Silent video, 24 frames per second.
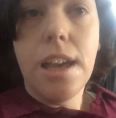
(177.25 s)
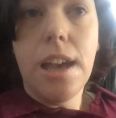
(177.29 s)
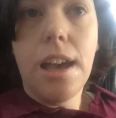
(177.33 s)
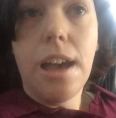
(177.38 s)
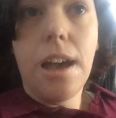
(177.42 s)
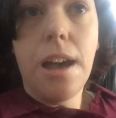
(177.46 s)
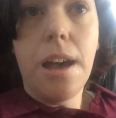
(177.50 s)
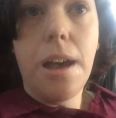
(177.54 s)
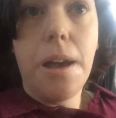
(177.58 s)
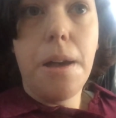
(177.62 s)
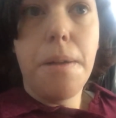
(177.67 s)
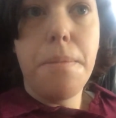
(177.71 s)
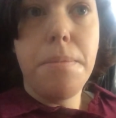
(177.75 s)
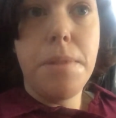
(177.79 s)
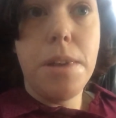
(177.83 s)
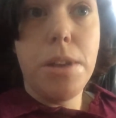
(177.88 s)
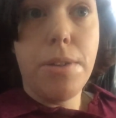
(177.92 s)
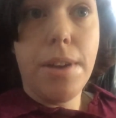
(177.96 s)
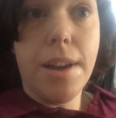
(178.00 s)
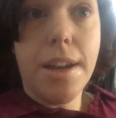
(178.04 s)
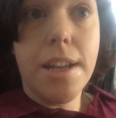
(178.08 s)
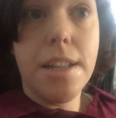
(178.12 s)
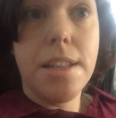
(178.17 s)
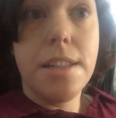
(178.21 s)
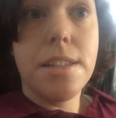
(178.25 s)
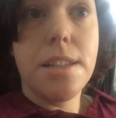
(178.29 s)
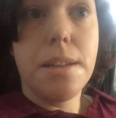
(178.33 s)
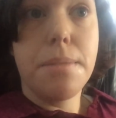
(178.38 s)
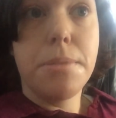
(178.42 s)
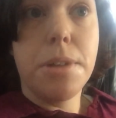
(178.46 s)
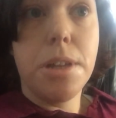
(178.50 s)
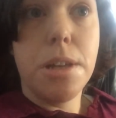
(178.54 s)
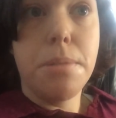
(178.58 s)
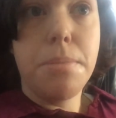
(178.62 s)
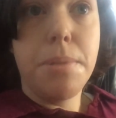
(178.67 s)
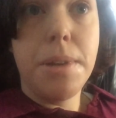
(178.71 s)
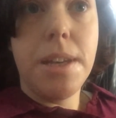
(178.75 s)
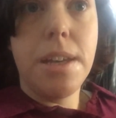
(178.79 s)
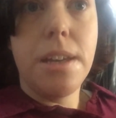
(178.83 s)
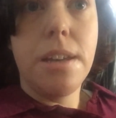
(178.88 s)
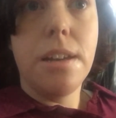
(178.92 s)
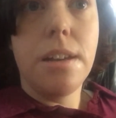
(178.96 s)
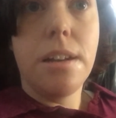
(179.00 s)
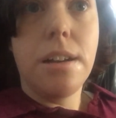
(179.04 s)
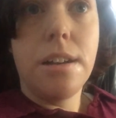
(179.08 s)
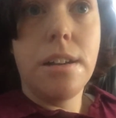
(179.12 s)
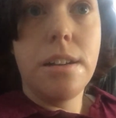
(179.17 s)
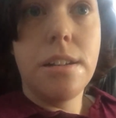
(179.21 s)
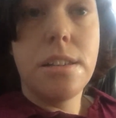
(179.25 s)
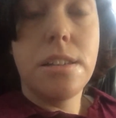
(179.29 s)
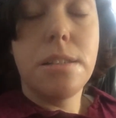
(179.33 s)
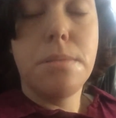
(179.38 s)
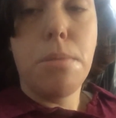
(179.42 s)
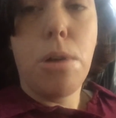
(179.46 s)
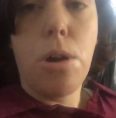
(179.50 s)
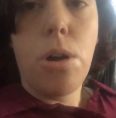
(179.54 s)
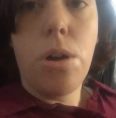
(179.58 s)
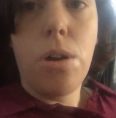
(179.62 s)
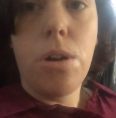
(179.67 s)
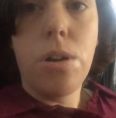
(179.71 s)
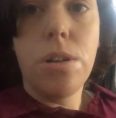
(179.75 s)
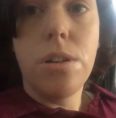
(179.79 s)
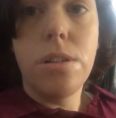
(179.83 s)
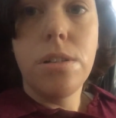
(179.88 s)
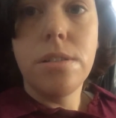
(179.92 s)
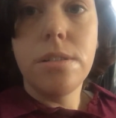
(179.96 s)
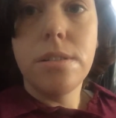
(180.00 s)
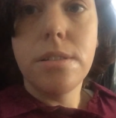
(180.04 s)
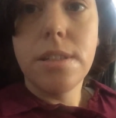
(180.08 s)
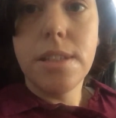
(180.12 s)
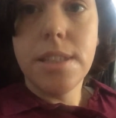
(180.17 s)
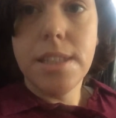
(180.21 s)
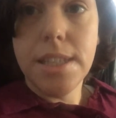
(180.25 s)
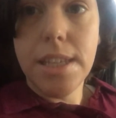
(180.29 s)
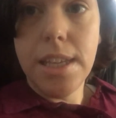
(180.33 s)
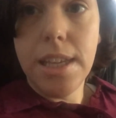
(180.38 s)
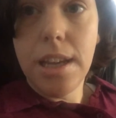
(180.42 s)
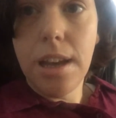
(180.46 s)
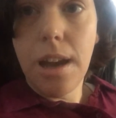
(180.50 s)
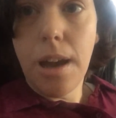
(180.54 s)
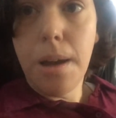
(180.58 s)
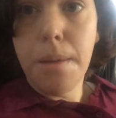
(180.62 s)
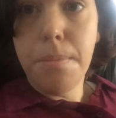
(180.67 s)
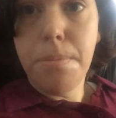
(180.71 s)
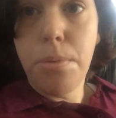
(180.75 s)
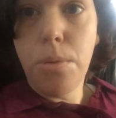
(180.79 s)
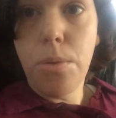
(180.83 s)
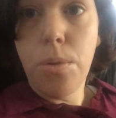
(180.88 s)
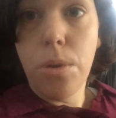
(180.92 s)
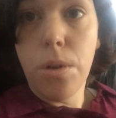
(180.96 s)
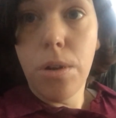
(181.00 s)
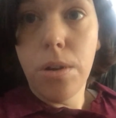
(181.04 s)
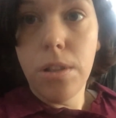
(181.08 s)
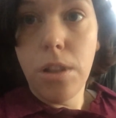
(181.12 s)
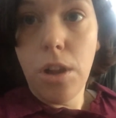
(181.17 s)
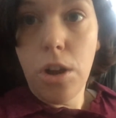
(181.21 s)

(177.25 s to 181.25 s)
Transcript: um, he reckons I'm going to be a small C cup or